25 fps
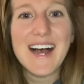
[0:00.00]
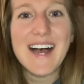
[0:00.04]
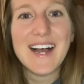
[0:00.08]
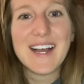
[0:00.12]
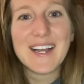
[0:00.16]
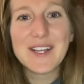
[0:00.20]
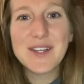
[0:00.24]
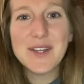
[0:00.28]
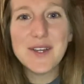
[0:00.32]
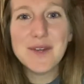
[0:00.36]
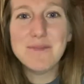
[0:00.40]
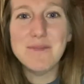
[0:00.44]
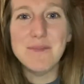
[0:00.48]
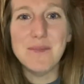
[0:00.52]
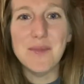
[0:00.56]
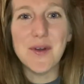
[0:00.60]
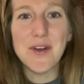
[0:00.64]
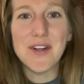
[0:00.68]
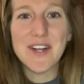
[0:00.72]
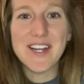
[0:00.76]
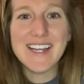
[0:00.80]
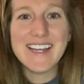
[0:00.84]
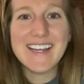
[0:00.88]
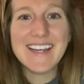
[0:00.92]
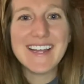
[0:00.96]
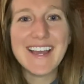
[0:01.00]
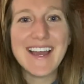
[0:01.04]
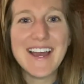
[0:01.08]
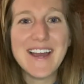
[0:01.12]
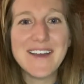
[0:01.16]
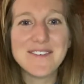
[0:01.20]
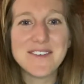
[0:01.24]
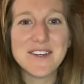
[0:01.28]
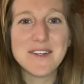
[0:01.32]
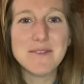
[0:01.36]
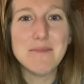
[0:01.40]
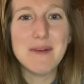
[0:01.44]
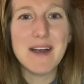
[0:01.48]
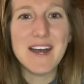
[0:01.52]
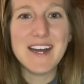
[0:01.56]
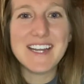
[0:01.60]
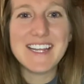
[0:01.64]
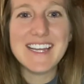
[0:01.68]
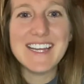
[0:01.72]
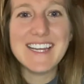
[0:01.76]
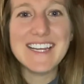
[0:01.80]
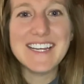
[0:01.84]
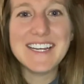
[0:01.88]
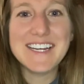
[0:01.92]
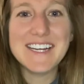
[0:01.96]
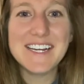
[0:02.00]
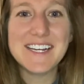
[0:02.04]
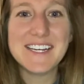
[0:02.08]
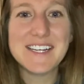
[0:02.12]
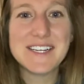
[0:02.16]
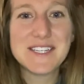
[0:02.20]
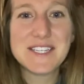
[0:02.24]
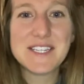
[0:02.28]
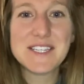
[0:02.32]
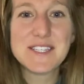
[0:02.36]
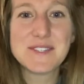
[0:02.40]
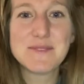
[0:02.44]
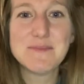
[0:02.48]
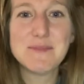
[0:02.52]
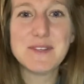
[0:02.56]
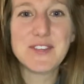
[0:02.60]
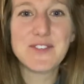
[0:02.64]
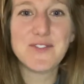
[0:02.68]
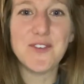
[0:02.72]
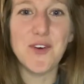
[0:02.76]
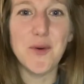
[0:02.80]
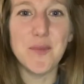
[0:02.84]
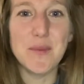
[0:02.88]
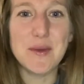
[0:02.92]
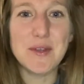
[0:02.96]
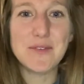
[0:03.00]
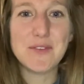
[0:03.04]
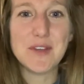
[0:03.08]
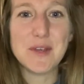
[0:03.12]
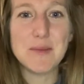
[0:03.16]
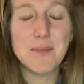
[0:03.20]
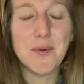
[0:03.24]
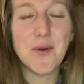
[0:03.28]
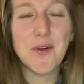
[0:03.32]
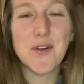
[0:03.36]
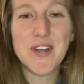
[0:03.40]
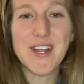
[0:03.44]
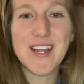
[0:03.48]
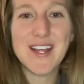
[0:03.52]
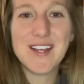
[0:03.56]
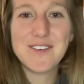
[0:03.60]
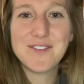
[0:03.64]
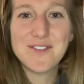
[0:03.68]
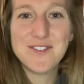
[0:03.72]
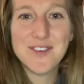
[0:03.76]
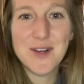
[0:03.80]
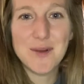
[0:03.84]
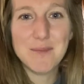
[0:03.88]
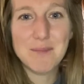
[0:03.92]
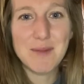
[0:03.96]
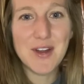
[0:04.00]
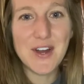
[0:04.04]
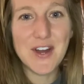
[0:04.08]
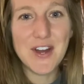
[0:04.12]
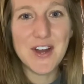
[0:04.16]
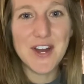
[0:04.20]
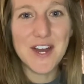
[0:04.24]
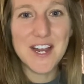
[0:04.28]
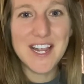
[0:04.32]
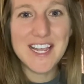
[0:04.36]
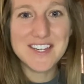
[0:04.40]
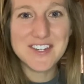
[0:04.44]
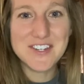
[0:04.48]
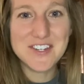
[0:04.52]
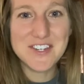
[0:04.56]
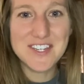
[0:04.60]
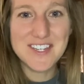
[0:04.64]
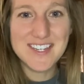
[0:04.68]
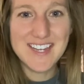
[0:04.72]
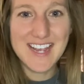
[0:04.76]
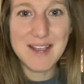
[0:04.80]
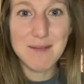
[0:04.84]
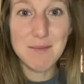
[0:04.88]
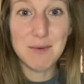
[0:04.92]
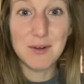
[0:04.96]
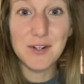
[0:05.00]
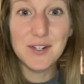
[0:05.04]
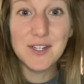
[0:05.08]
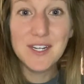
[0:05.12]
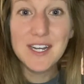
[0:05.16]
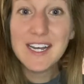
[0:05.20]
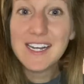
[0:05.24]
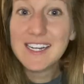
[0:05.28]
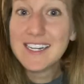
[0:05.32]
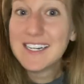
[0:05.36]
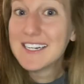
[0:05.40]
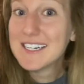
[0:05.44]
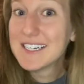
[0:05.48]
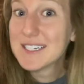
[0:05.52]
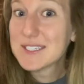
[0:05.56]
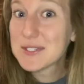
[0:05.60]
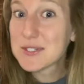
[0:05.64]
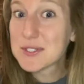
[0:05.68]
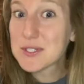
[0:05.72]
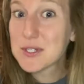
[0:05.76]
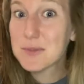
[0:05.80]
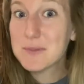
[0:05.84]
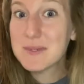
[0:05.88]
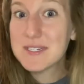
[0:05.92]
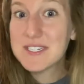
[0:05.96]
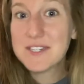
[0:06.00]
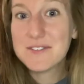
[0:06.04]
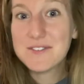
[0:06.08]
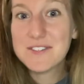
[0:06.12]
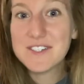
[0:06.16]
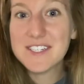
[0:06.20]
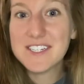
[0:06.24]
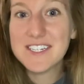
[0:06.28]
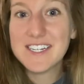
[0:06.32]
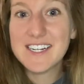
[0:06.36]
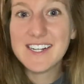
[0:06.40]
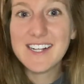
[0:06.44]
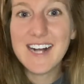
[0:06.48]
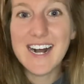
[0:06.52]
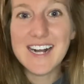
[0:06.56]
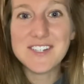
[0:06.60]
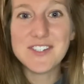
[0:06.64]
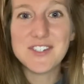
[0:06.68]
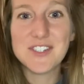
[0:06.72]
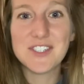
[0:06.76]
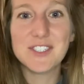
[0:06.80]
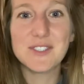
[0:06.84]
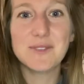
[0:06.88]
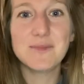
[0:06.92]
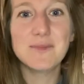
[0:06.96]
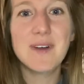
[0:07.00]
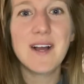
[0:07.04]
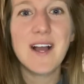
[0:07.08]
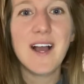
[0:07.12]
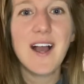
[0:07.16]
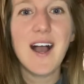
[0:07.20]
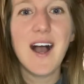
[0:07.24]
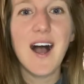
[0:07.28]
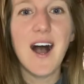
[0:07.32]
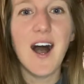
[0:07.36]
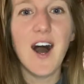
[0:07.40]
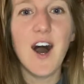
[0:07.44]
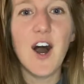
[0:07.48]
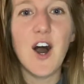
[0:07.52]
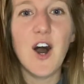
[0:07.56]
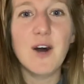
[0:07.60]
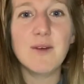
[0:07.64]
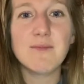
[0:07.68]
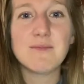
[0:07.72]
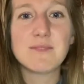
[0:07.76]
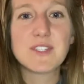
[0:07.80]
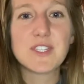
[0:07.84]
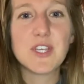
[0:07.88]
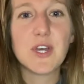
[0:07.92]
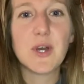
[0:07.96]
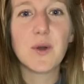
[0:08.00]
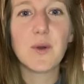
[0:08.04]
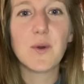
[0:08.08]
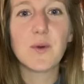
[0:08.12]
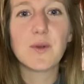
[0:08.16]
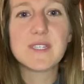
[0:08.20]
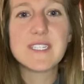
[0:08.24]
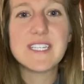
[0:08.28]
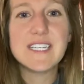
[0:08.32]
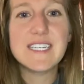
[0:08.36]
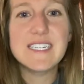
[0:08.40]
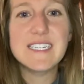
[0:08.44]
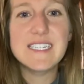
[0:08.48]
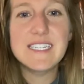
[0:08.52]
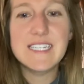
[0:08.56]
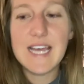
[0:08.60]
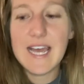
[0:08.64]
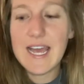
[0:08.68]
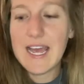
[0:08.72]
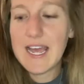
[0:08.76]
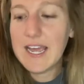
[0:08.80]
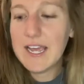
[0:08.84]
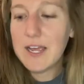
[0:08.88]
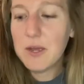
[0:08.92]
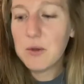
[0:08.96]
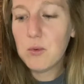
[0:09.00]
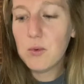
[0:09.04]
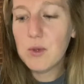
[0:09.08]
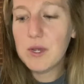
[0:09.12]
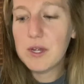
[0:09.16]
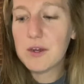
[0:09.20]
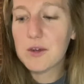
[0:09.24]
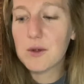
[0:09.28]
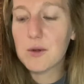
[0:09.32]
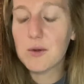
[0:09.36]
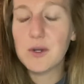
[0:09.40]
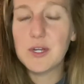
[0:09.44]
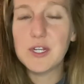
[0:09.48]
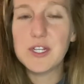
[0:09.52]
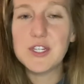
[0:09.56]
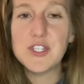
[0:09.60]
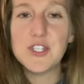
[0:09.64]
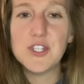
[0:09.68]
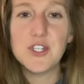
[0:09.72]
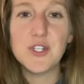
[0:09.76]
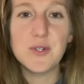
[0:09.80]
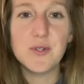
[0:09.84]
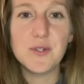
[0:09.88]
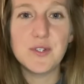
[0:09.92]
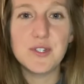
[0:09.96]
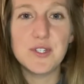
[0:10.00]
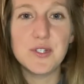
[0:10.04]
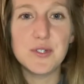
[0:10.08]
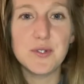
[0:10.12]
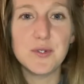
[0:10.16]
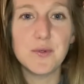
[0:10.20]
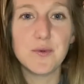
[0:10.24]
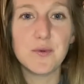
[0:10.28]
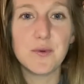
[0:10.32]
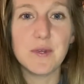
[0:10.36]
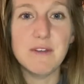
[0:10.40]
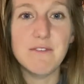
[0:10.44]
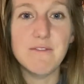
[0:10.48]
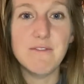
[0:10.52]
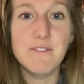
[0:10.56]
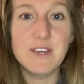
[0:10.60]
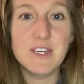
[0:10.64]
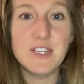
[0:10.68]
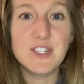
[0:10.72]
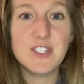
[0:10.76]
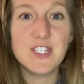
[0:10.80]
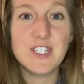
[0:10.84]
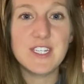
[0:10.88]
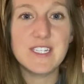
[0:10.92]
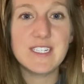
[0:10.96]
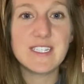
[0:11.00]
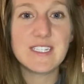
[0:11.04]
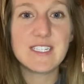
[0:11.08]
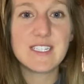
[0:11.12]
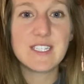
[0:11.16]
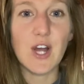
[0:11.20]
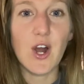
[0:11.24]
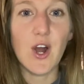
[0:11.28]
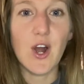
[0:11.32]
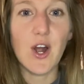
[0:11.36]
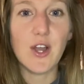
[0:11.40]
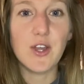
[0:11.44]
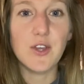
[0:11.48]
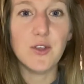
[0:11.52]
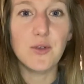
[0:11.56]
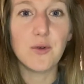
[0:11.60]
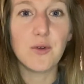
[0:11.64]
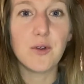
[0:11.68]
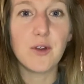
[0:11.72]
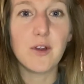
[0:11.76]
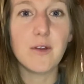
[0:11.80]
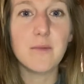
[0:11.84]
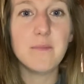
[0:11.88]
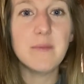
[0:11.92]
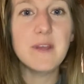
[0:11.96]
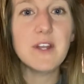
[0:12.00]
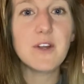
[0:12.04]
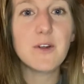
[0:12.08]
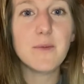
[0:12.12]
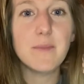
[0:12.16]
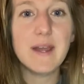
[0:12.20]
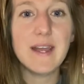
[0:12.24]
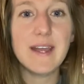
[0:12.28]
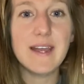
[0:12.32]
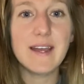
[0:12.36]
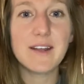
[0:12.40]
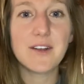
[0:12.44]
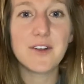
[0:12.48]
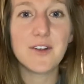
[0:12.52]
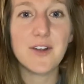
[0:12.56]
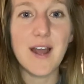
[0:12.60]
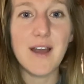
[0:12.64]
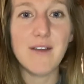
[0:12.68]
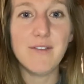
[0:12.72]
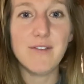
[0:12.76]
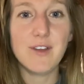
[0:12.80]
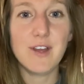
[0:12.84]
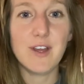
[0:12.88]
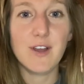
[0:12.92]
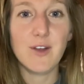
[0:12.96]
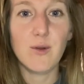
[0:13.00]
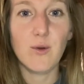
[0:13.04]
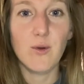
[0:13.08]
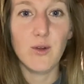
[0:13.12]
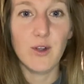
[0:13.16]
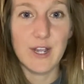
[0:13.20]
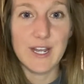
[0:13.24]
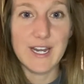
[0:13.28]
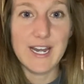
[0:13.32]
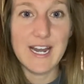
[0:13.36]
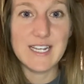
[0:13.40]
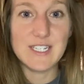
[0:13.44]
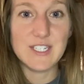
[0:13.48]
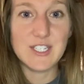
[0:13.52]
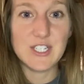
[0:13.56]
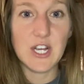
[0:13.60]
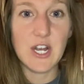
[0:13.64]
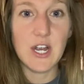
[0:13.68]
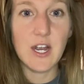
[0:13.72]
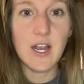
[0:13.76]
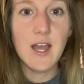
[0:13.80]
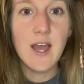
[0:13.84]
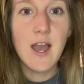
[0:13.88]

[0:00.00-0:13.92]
Good morning, everybody. This is Miss Volman reporting from her kitchen table. It's a little bit different than a classroom. So today we are going to do revisions on your Peter Pan graphic organizer.